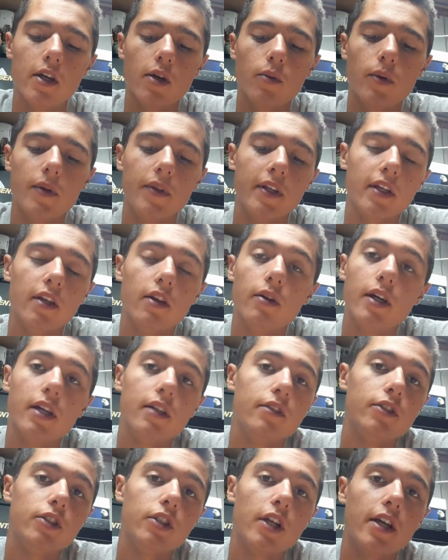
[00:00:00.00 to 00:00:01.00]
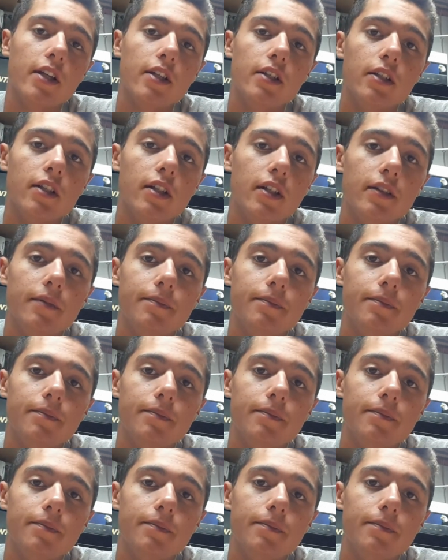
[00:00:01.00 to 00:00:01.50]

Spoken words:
when they go out and try to